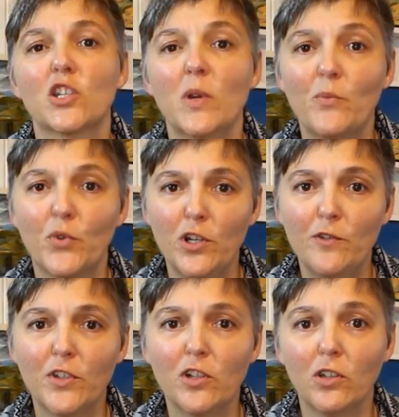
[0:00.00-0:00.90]
To improve
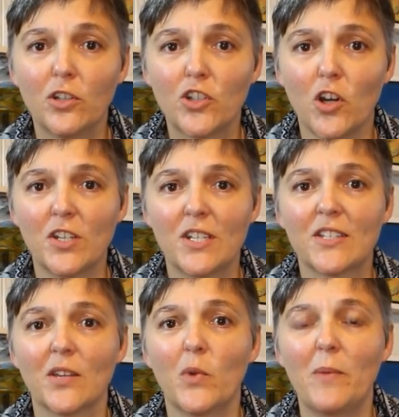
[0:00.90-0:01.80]
the colour choices
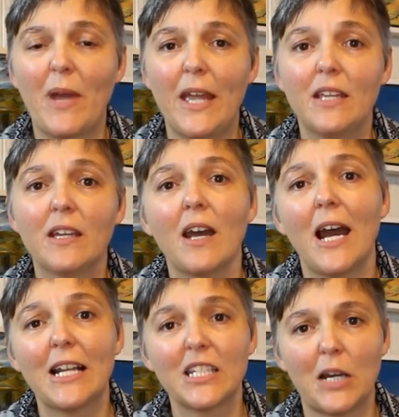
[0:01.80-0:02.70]
that we make
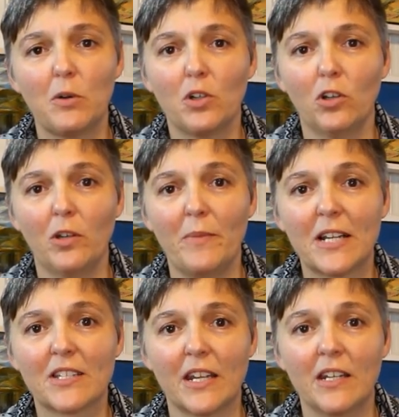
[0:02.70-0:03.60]
and our colour
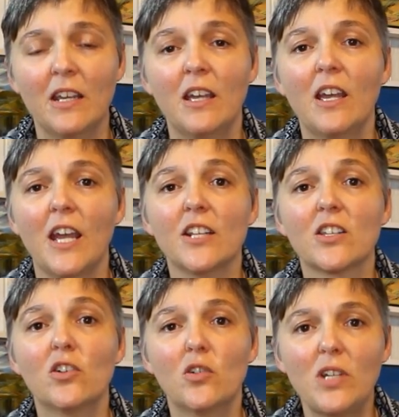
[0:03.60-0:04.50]
mixing, it's
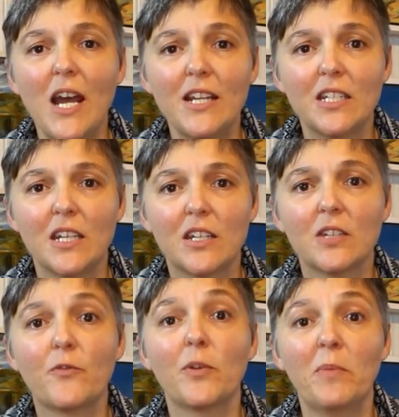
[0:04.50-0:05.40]
a good idea to
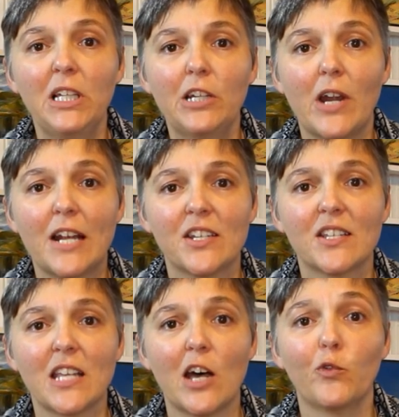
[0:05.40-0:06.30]
familiarise
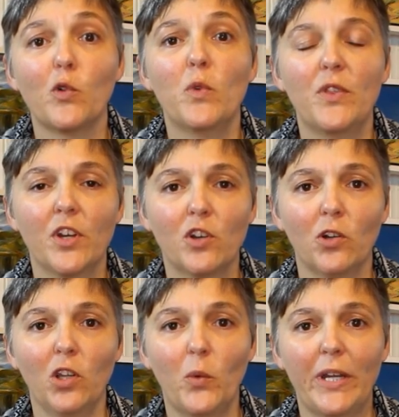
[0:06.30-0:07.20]
yourself with the
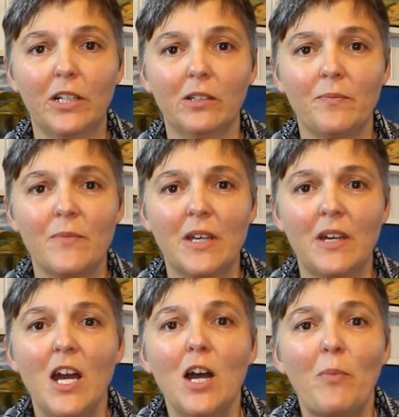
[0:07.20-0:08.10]
colour wheel.
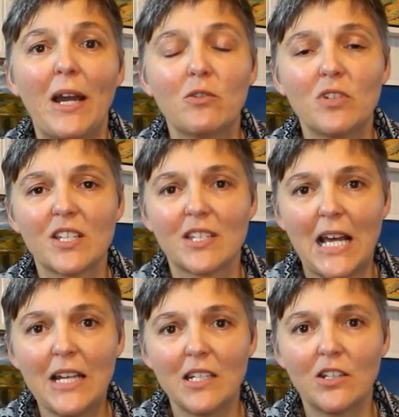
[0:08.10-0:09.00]
By
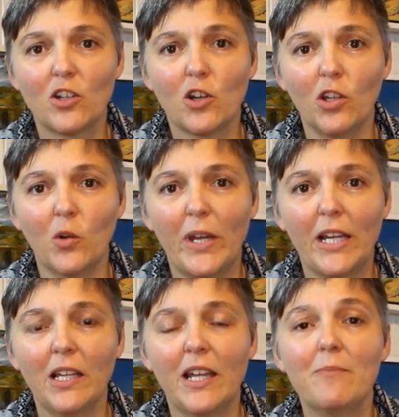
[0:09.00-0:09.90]
understanding the colour
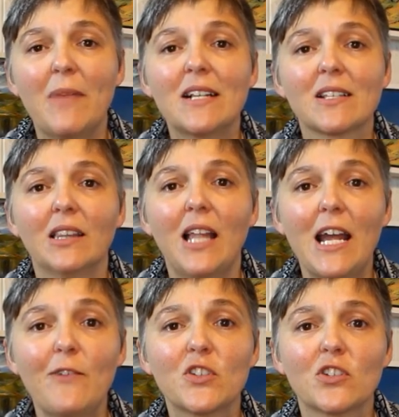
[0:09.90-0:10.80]
wheel, it makes
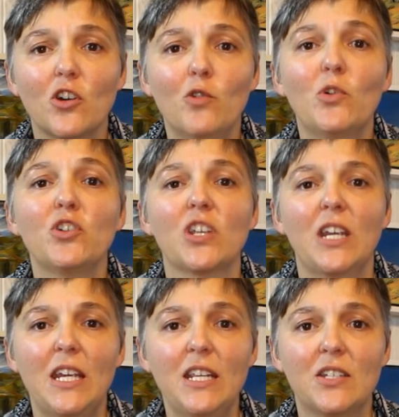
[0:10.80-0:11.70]
life so much
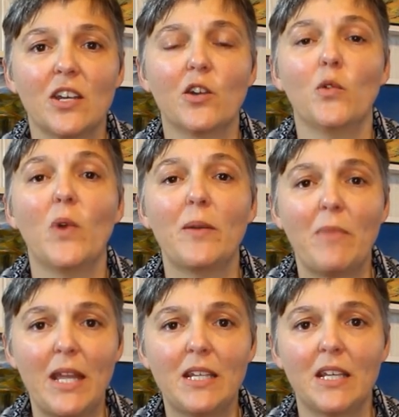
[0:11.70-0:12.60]
easier when
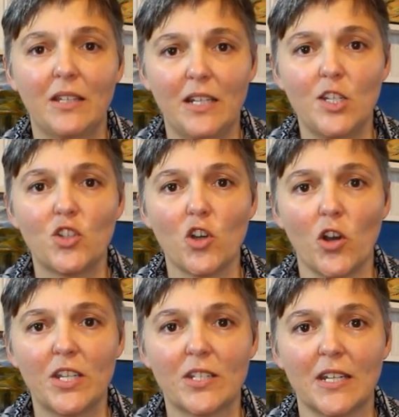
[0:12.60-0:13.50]
making these
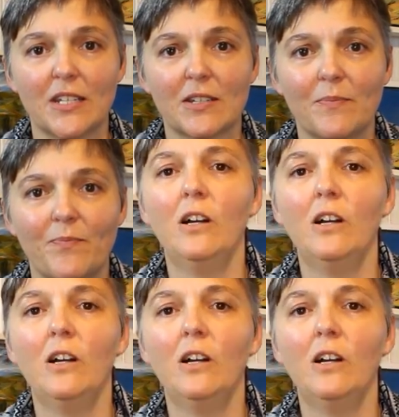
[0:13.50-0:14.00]
choices.